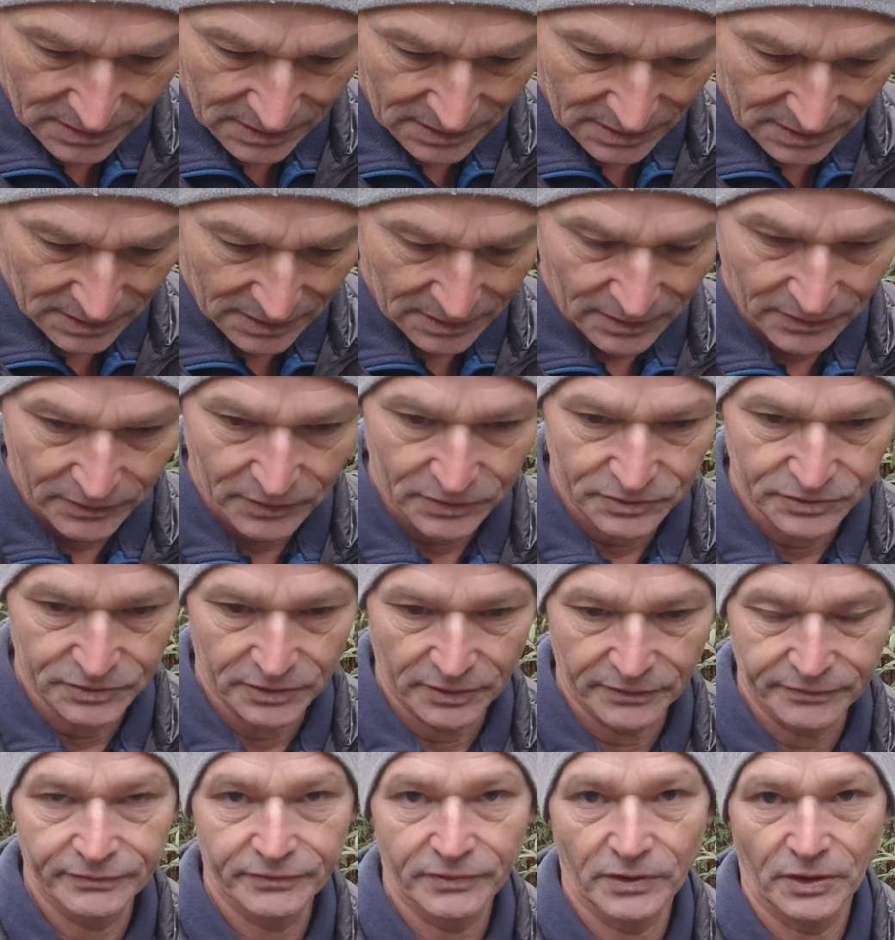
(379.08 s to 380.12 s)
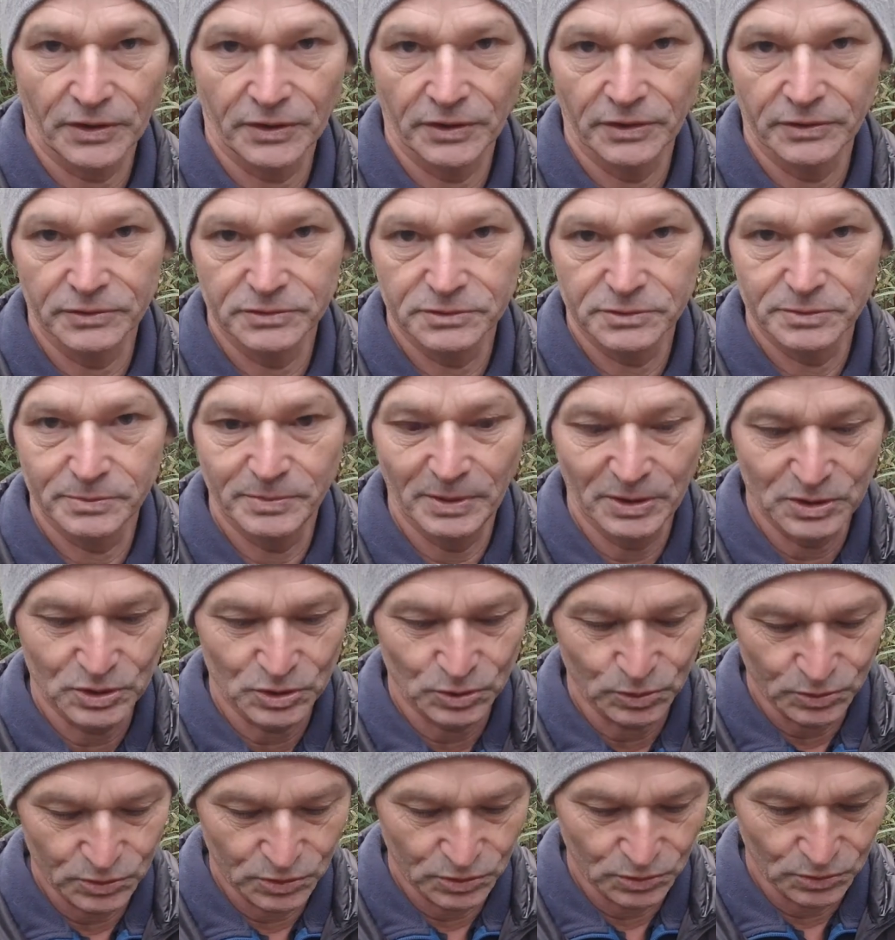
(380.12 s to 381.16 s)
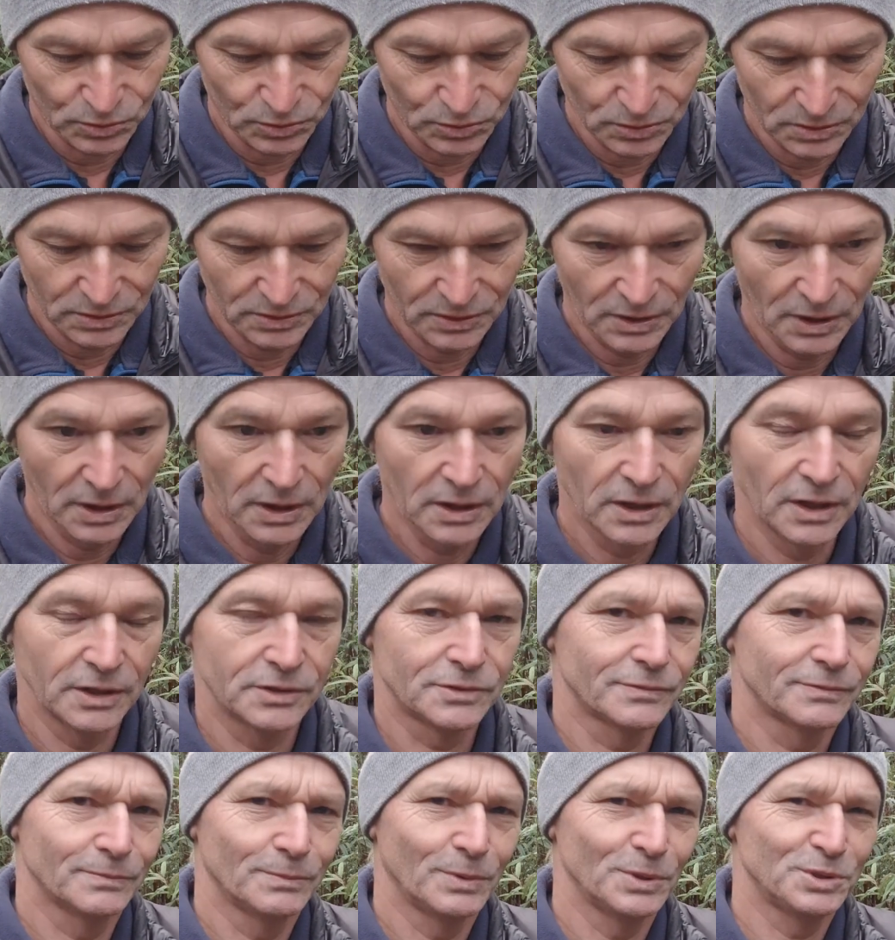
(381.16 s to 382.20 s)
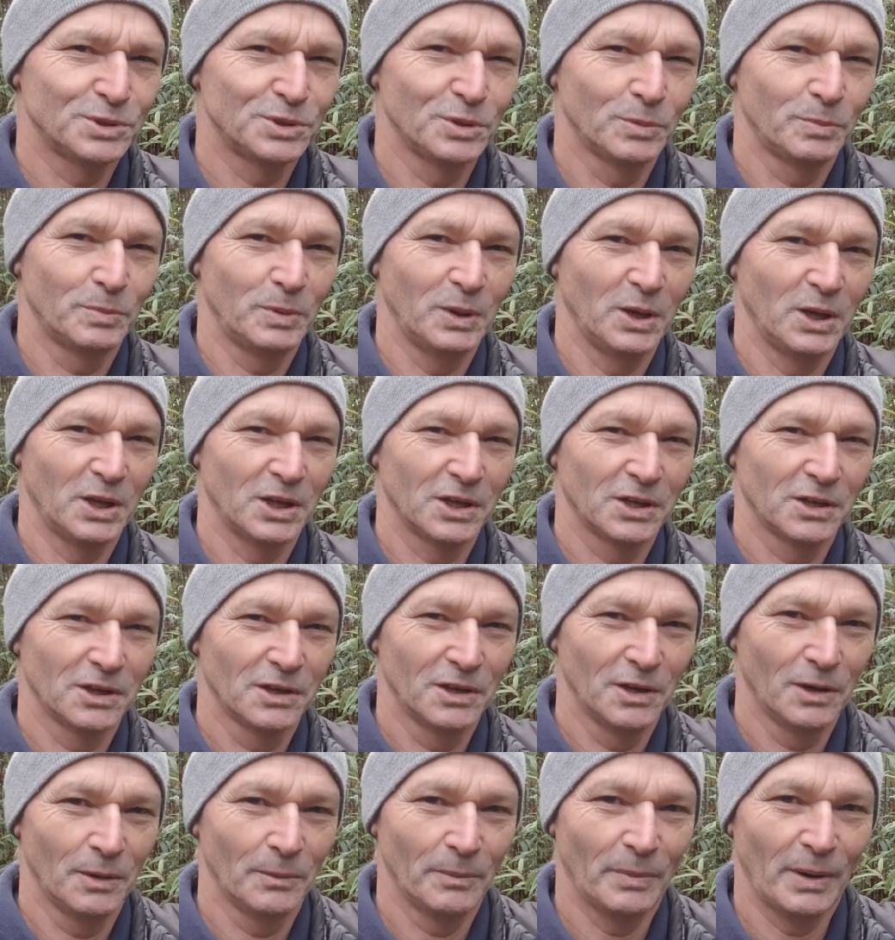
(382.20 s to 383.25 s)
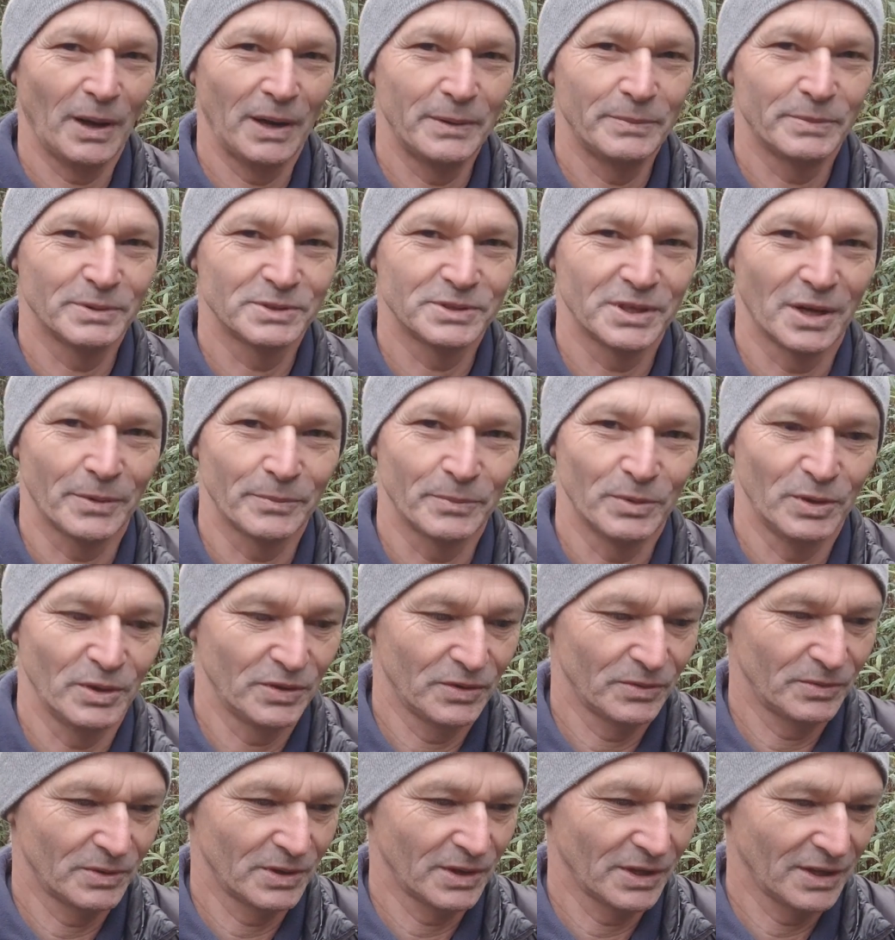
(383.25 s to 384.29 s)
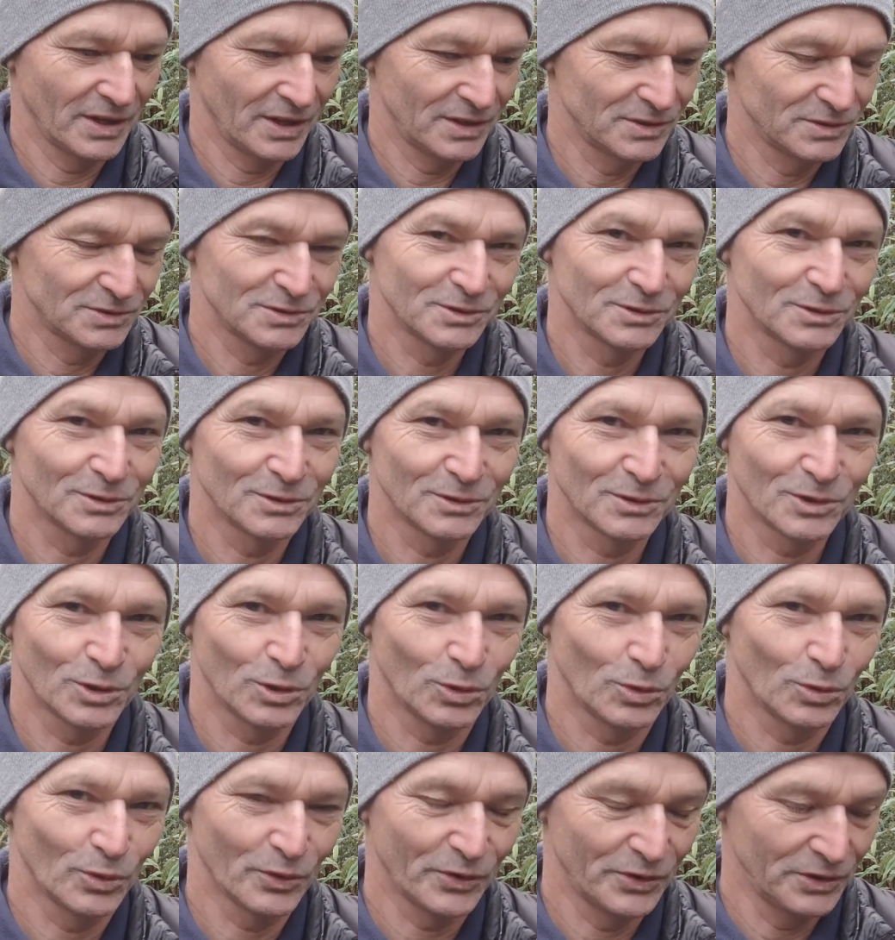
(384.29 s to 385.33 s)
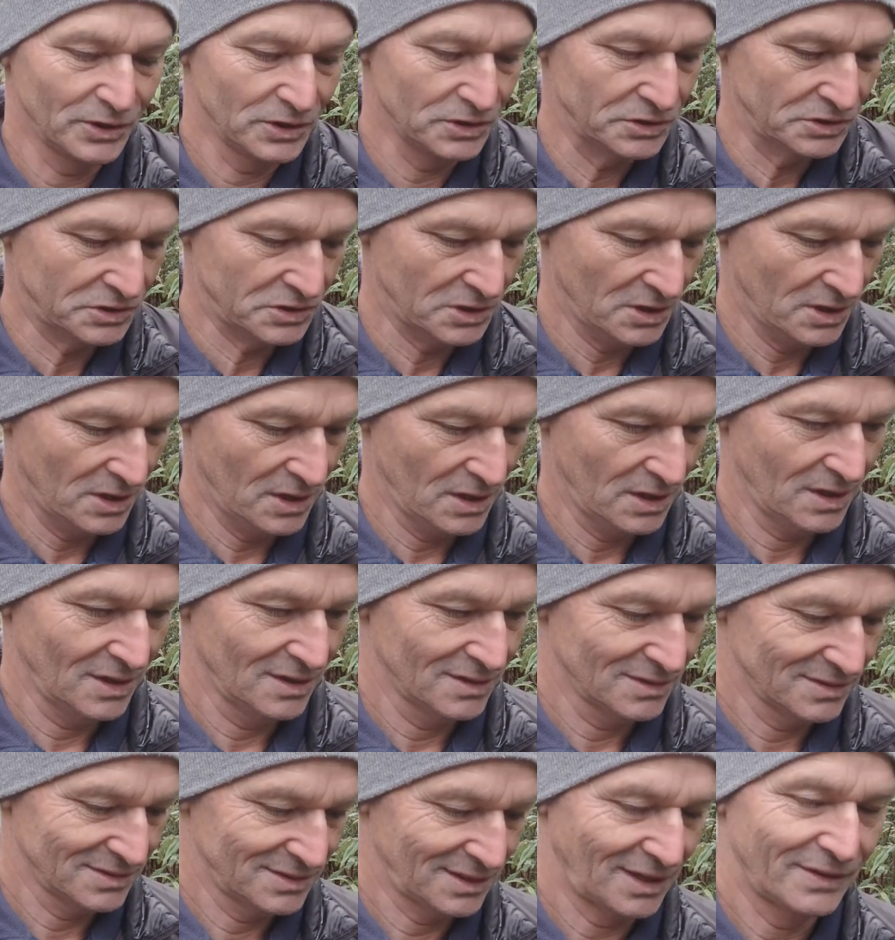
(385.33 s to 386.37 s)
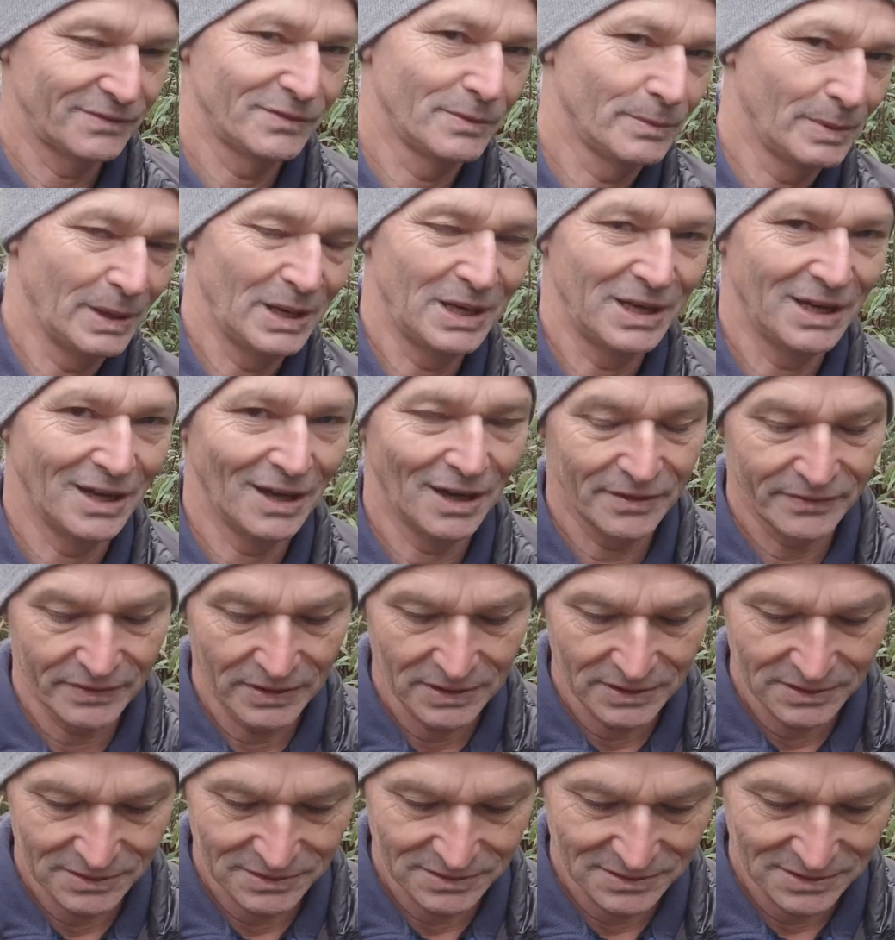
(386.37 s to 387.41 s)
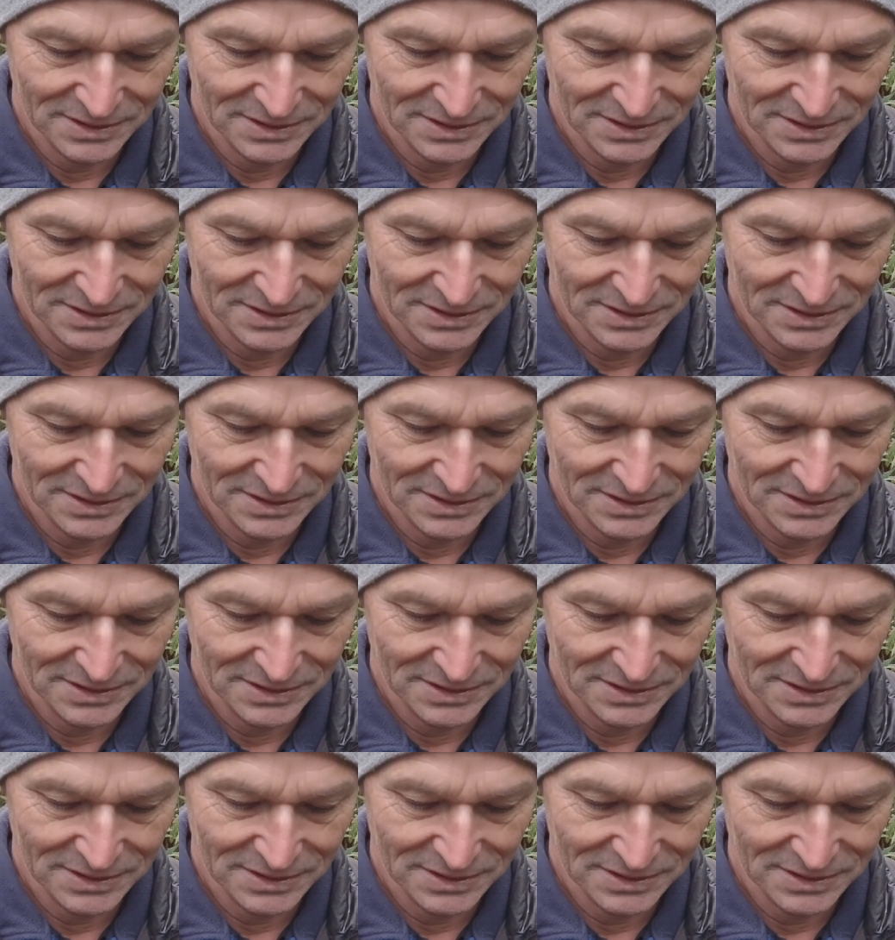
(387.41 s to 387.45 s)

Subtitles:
because I've got a special tool. It's what you pick papers up with, one of those little claw things, save you bending over.